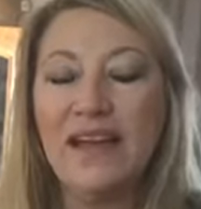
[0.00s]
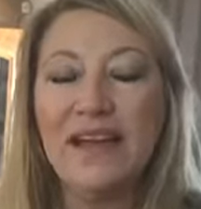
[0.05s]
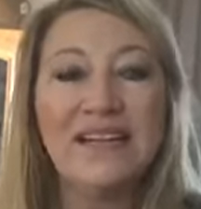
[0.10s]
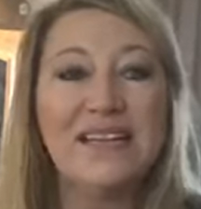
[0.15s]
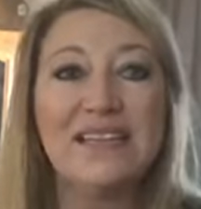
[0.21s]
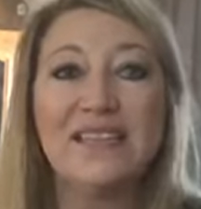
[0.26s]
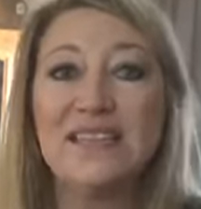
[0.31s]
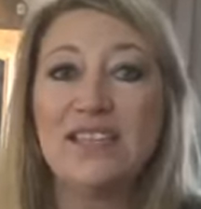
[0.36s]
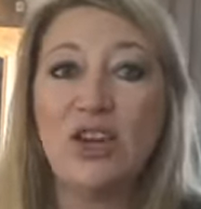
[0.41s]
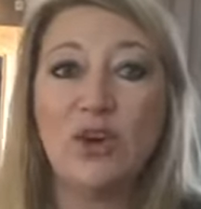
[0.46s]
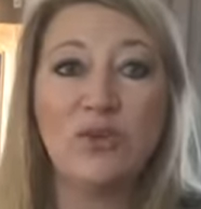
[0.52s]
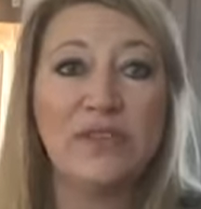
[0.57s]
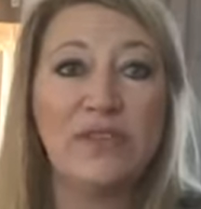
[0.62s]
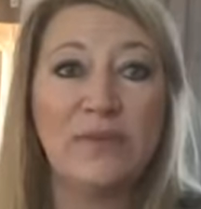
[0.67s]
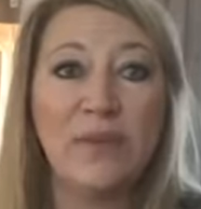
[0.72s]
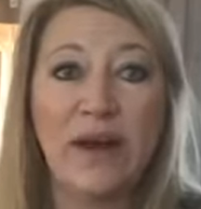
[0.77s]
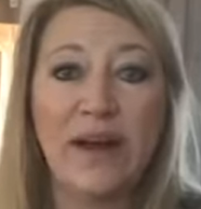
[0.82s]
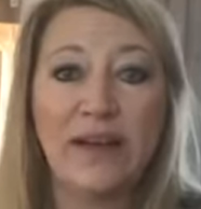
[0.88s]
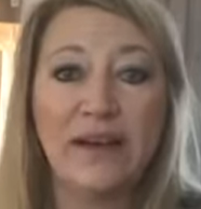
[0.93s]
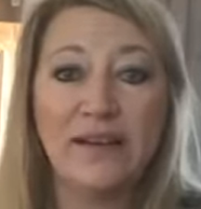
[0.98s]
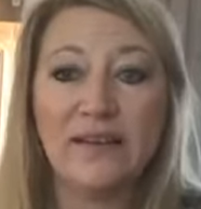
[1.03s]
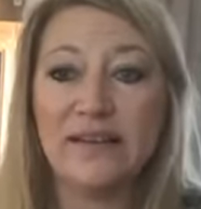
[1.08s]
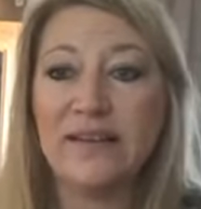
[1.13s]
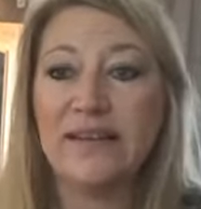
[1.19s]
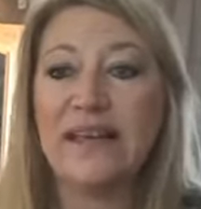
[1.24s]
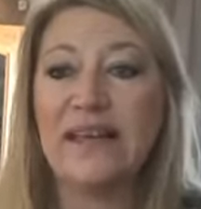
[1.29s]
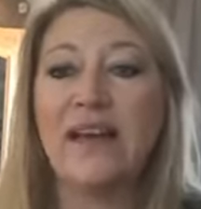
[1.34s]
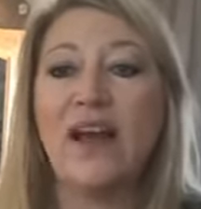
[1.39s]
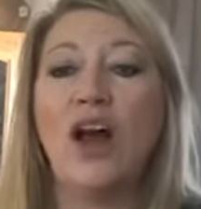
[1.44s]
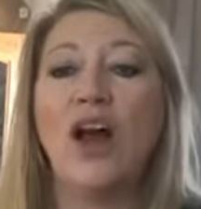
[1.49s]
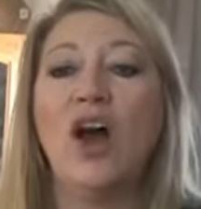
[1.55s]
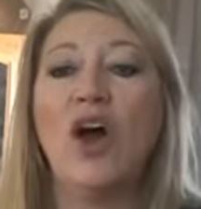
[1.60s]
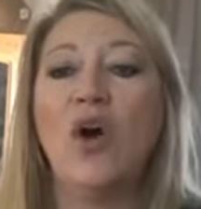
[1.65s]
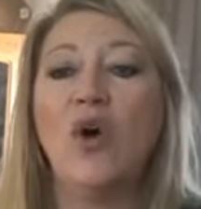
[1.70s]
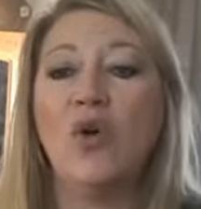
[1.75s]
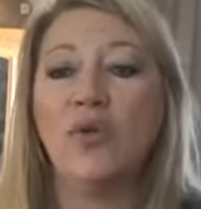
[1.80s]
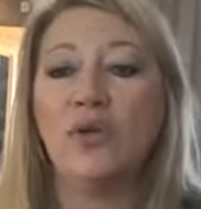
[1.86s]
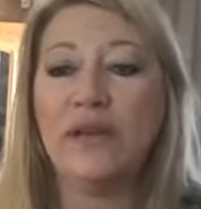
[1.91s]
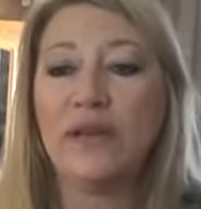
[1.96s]
It's the only
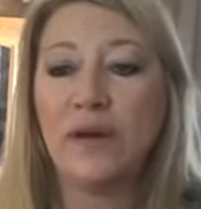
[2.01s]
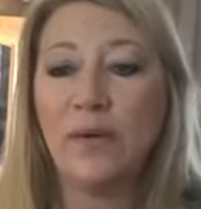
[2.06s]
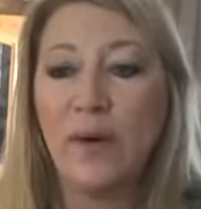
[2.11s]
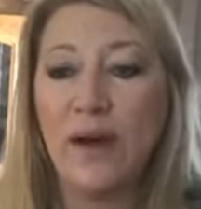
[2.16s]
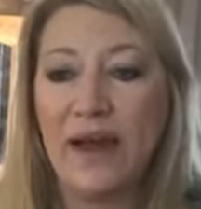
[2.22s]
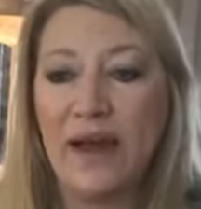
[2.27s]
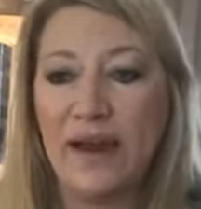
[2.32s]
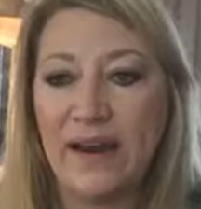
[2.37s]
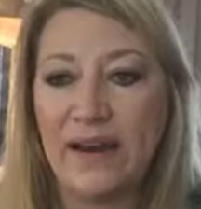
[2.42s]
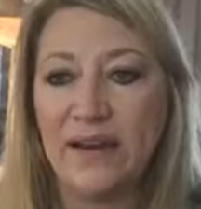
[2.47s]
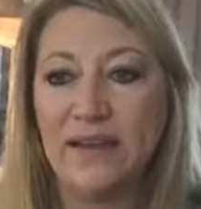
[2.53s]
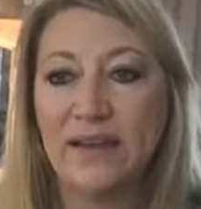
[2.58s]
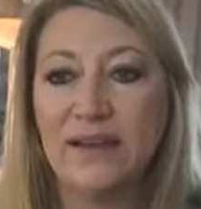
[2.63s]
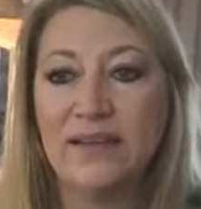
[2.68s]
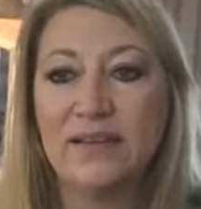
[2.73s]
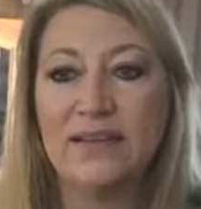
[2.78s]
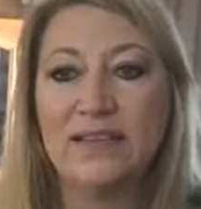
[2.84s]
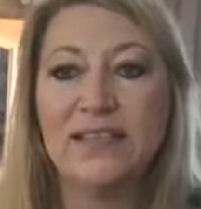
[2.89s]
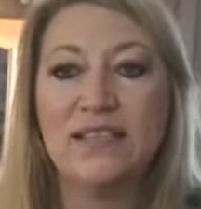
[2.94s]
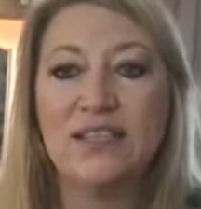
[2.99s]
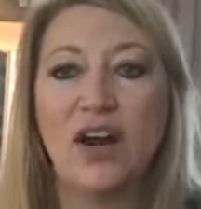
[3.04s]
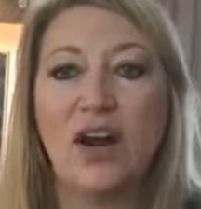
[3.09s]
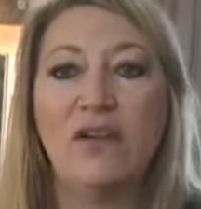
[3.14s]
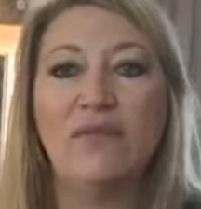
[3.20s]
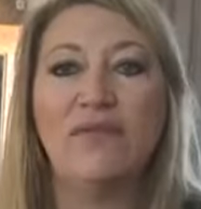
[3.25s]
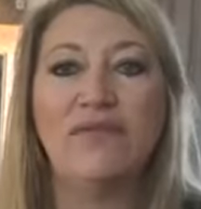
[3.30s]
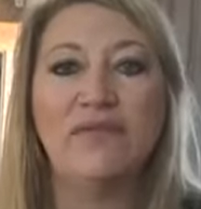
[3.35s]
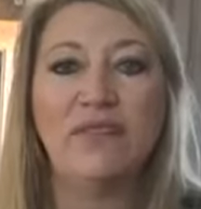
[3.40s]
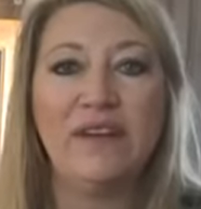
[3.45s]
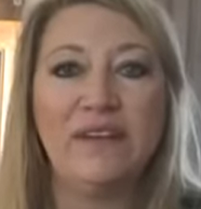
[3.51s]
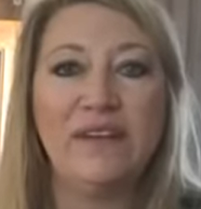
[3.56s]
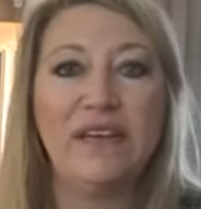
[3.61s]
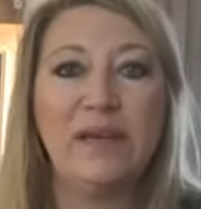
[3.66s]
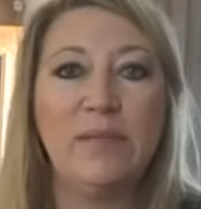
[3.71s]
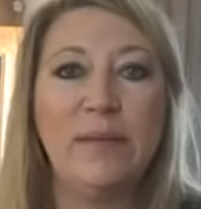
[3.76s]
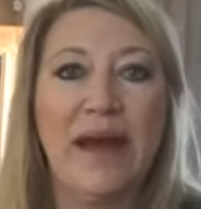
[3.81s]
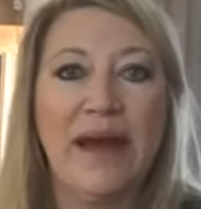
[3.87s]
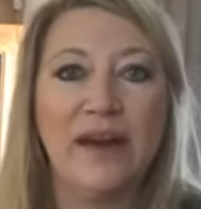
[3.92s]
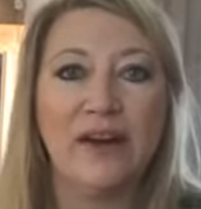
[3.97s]
way to start
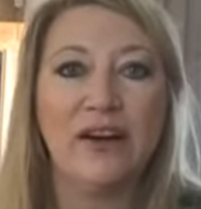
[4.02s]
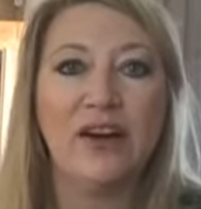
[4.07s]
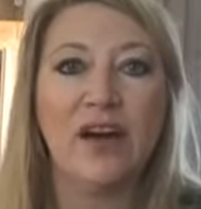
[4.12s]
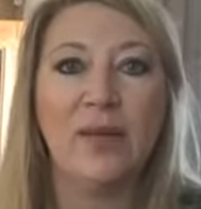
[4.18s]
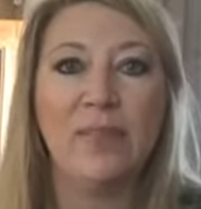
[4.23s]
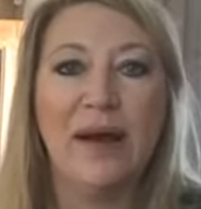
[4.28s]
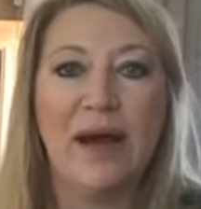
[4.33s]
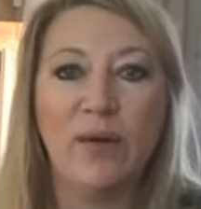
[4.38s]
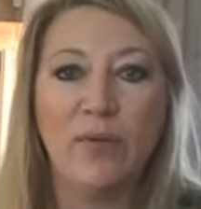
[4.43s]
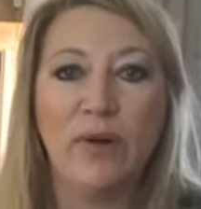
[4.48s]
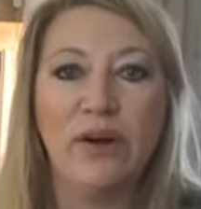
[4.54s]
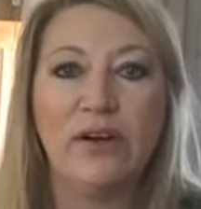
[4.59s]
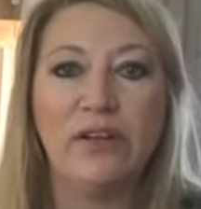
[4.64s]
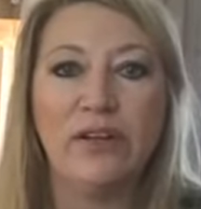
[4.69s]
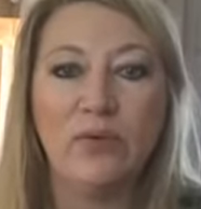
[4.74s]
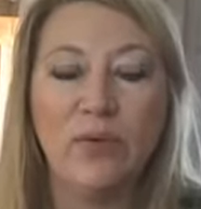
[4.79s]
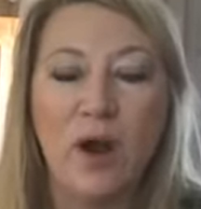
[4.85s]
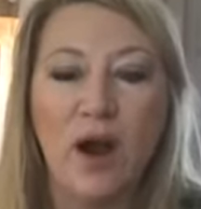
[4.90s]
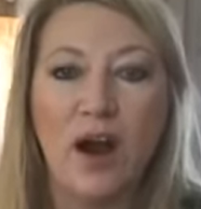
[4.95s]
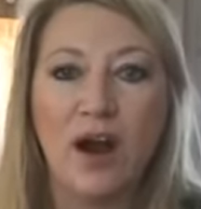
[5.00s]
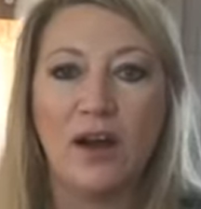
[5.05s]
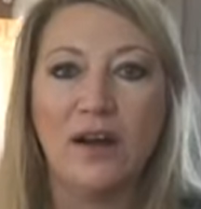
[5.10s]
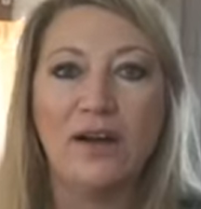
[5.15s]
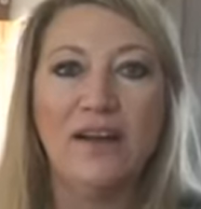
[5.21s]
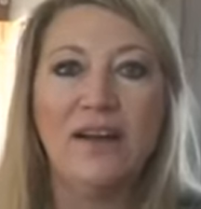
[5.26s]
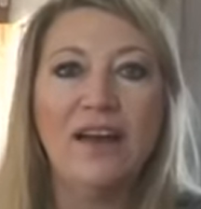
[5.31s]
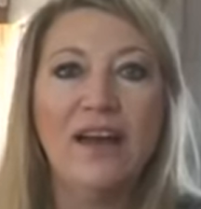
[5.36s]
feeling better about where you are.